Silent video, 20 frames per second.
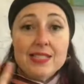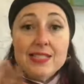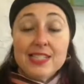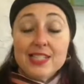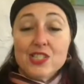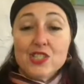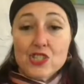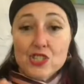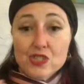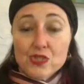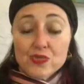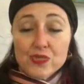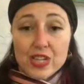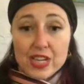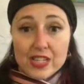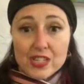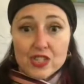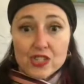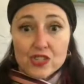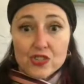did you
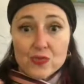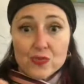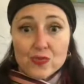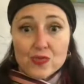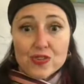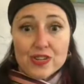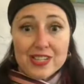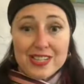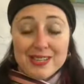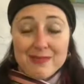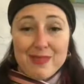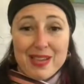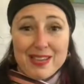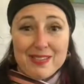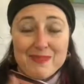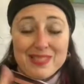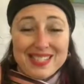get your email?